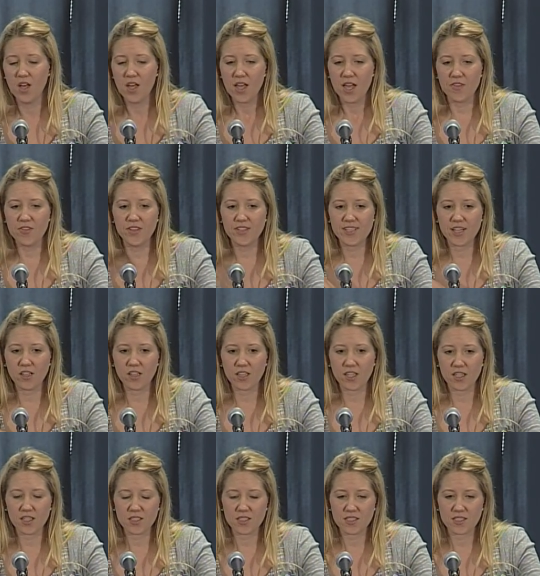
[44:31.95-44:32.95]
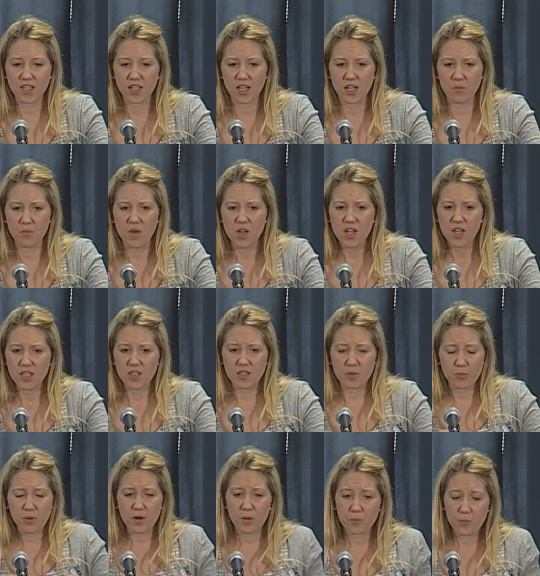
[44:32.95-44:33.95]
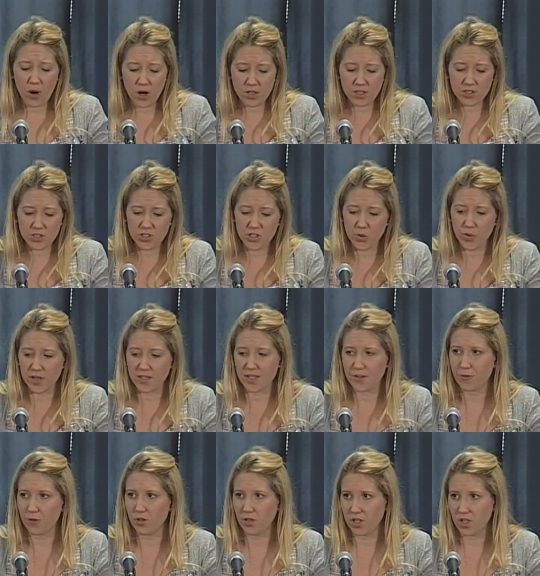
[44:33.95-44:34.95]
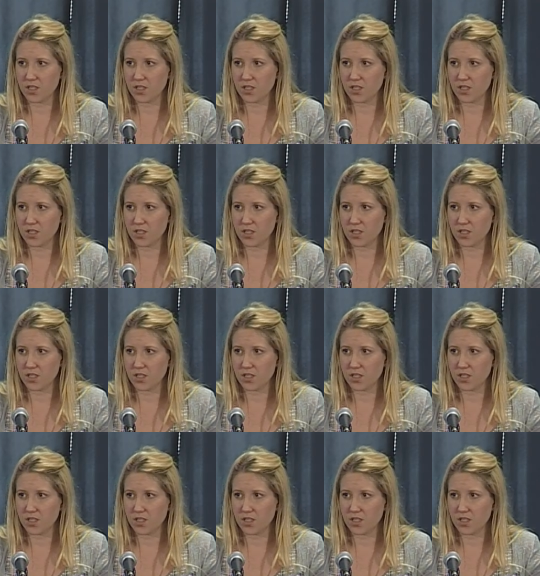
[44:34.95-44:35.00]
And the delegates, um, the par parties do it differently.